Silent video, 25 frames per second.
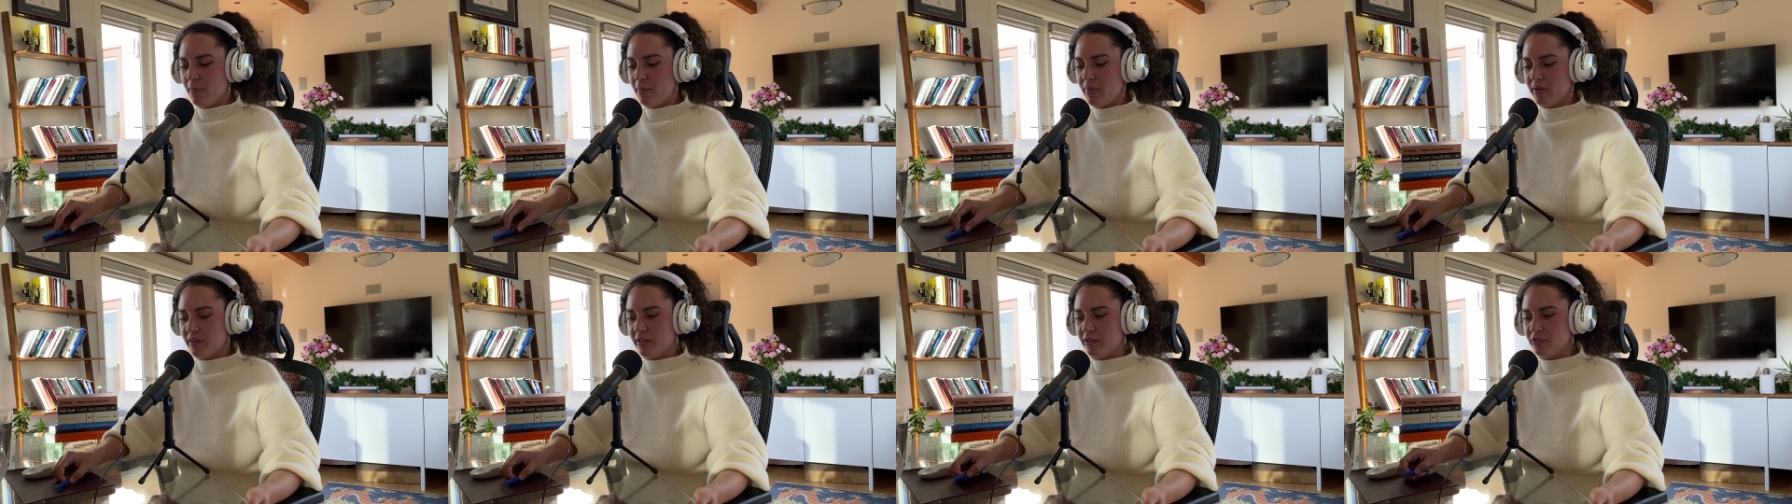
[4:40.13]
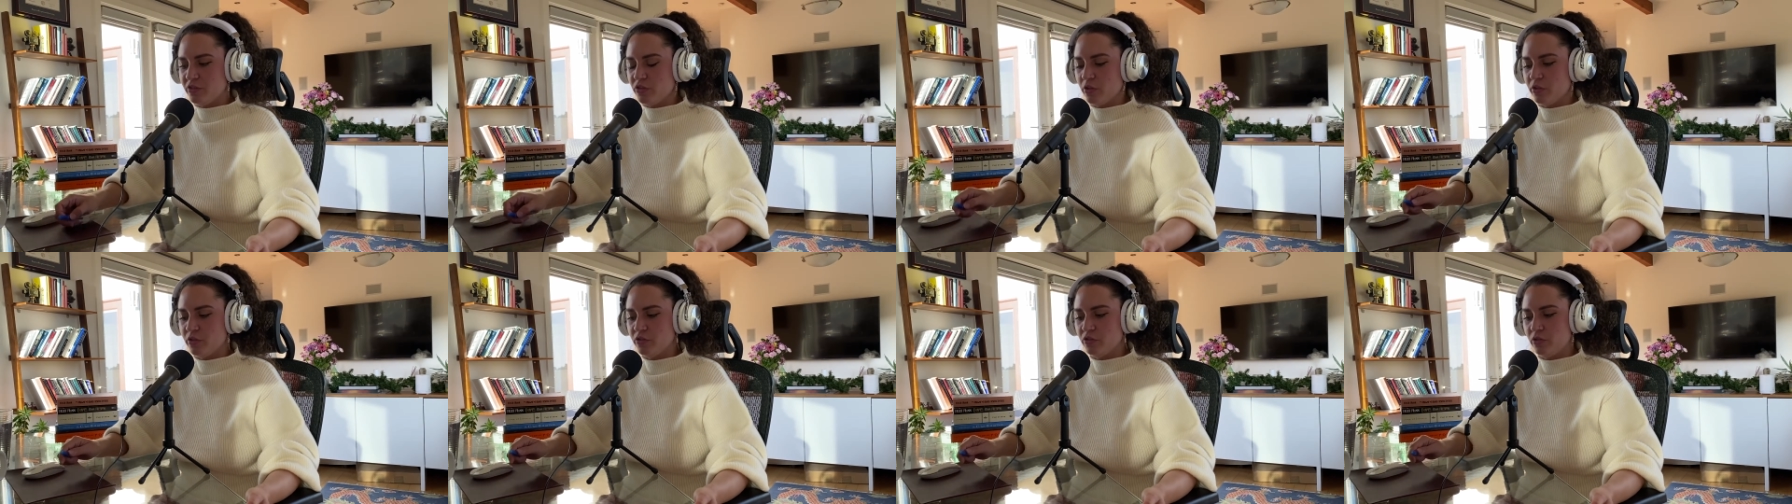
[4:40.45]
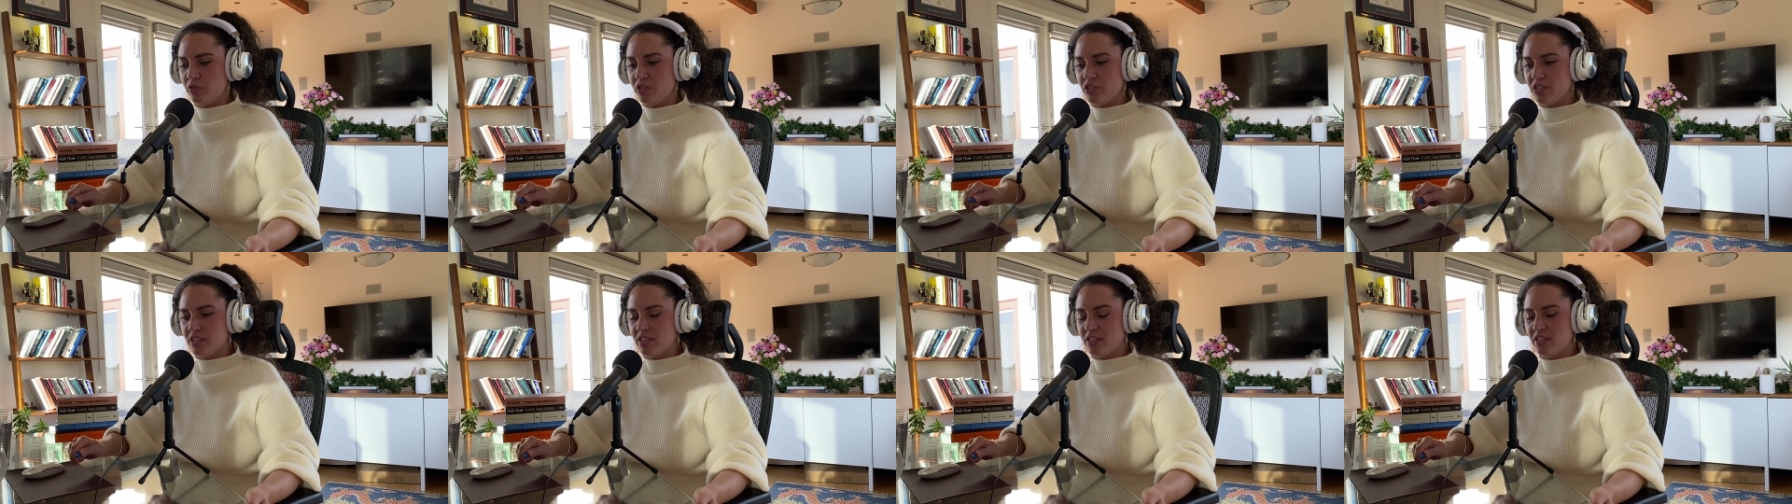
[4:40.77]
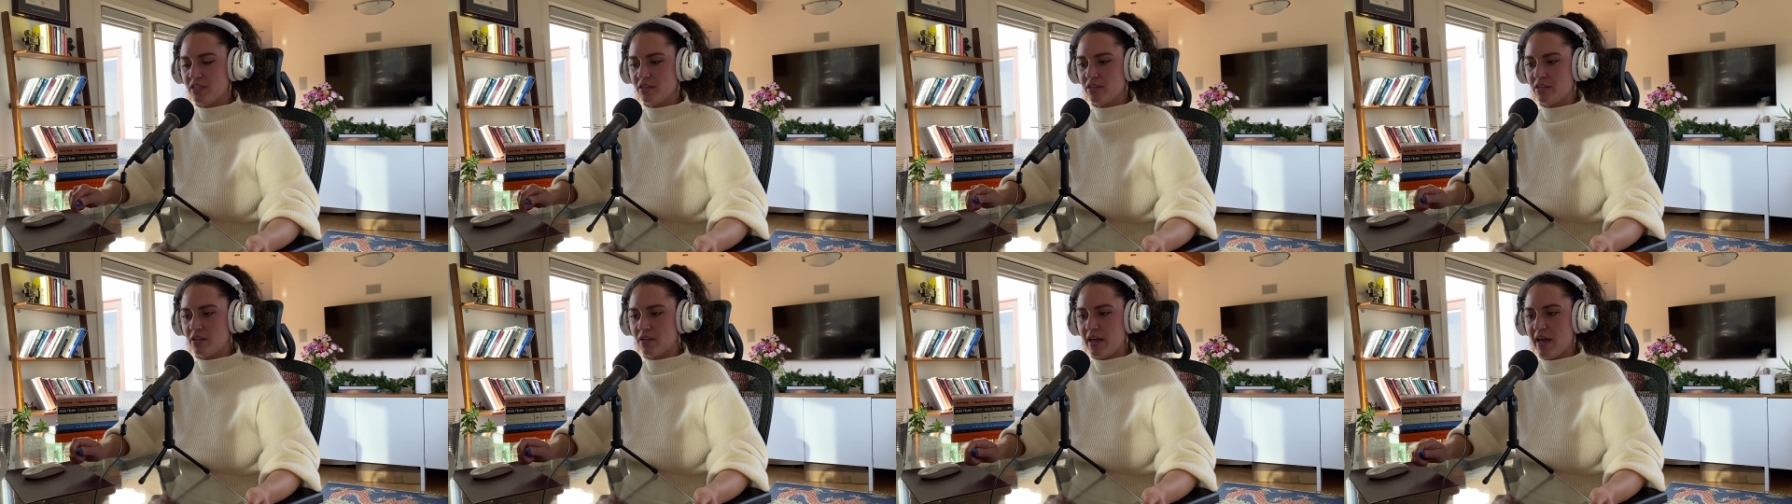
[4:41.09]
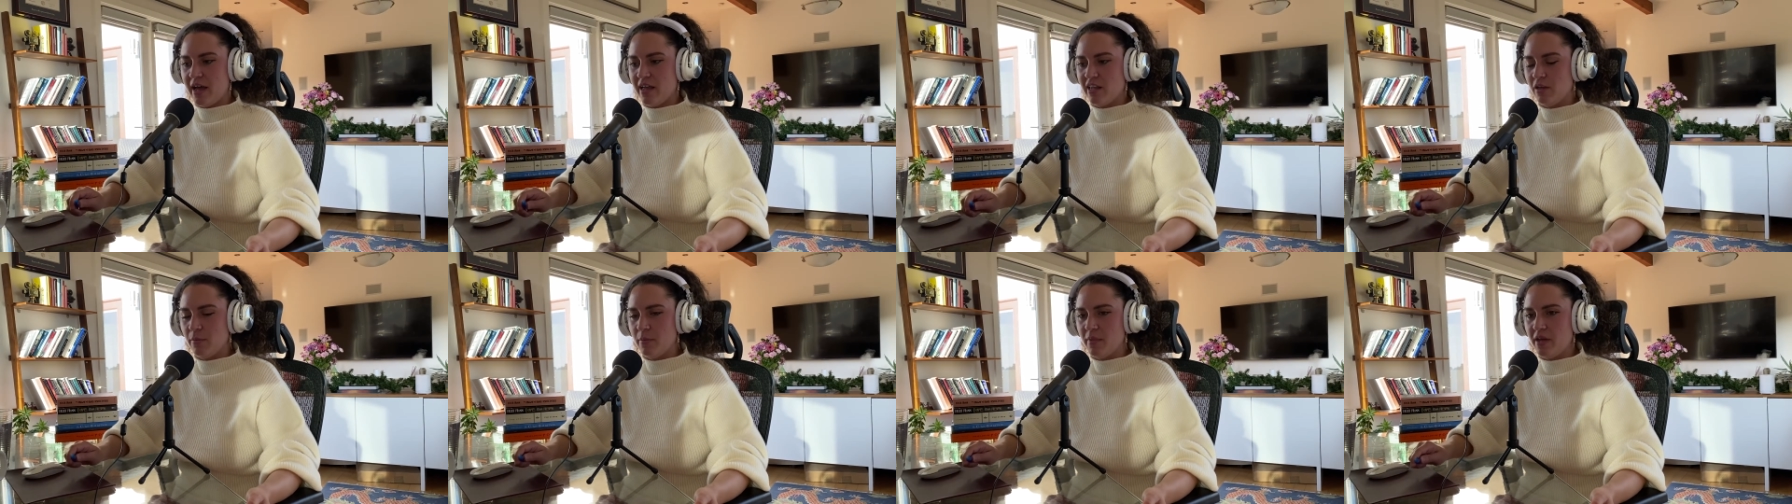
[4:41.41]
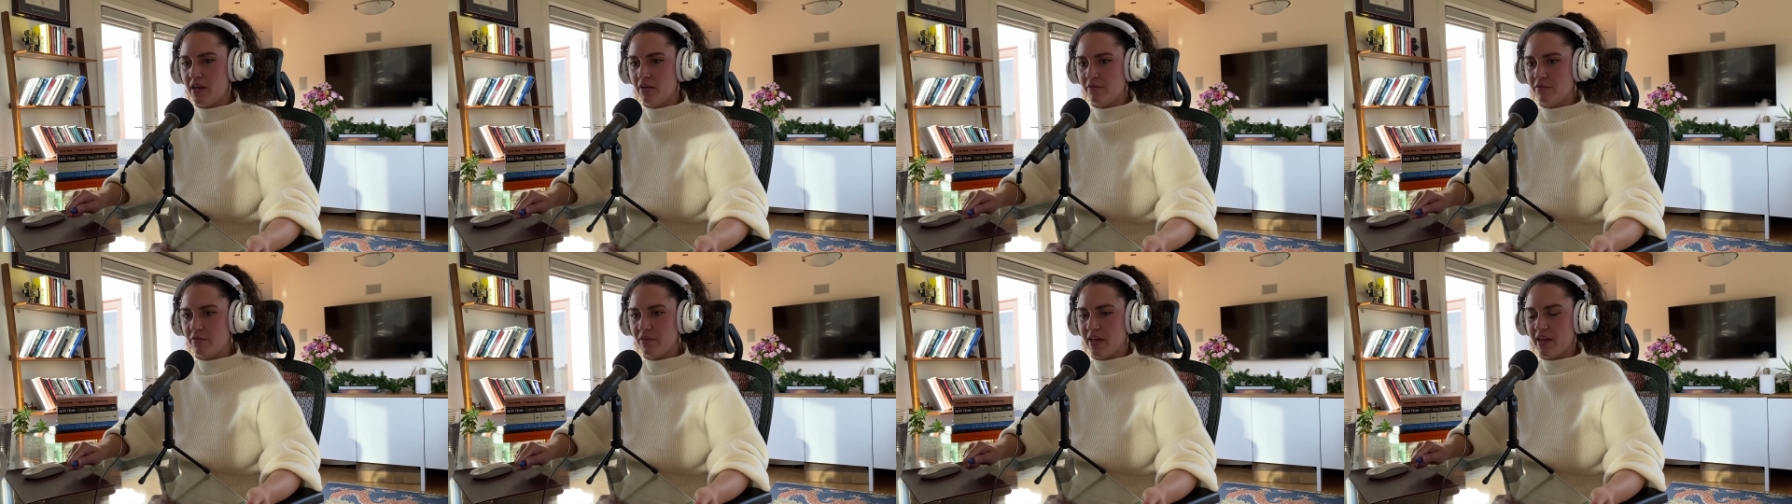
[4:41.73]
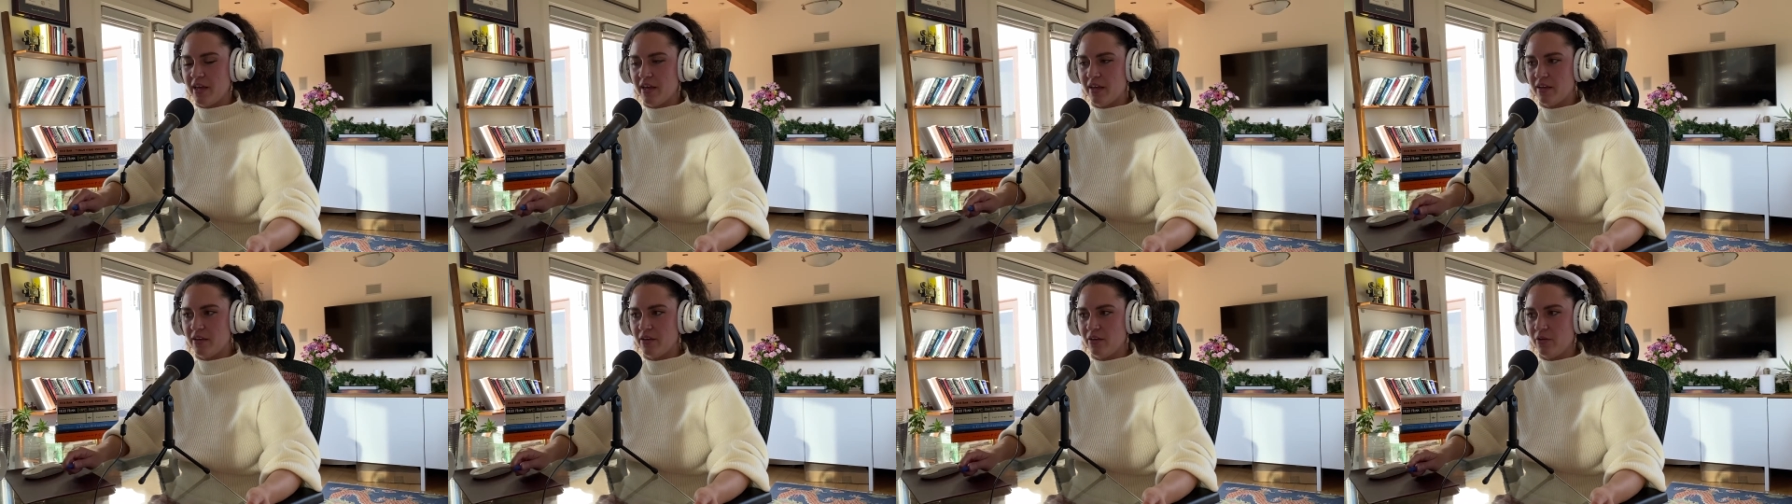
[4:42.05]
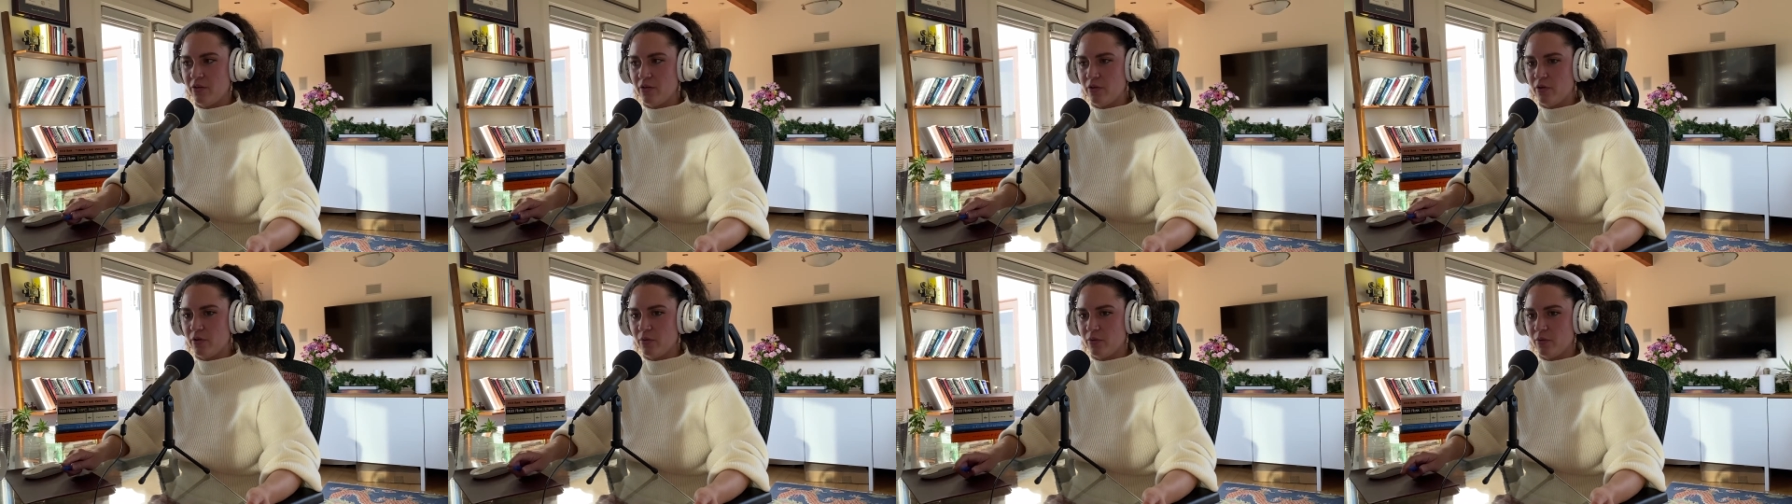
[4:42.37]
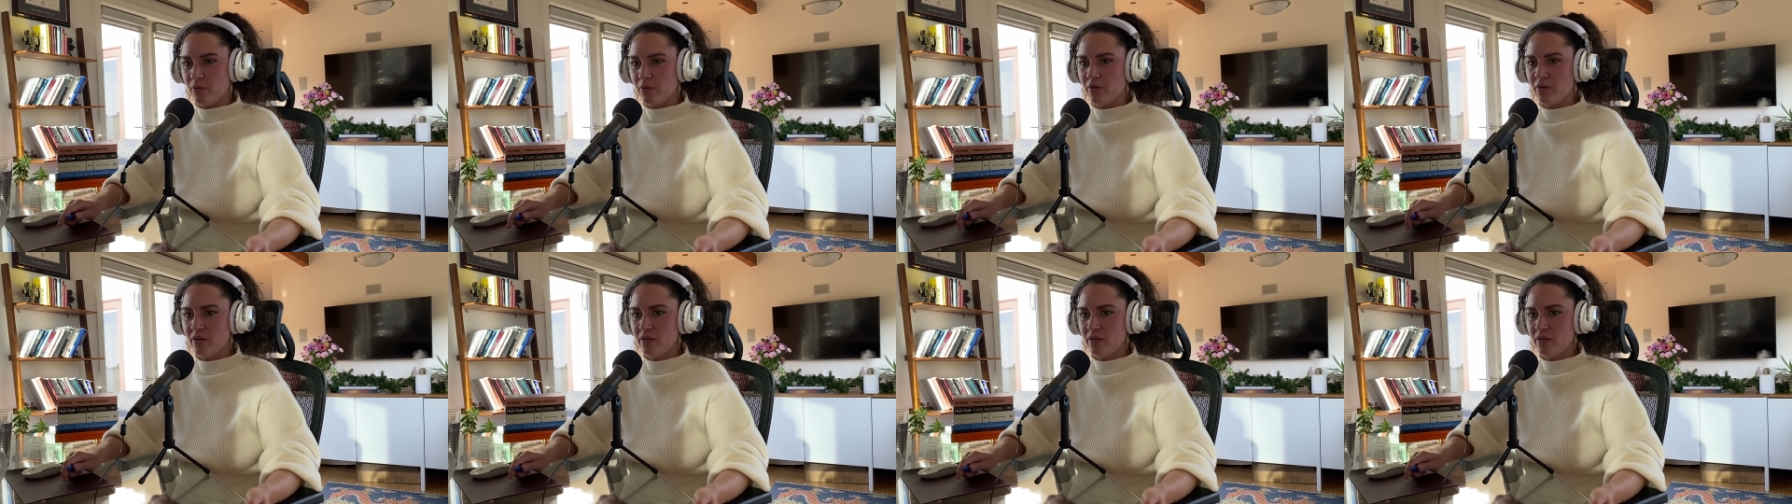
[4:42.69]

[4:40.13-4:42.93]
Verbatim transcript: but there's also just the element of like, you know,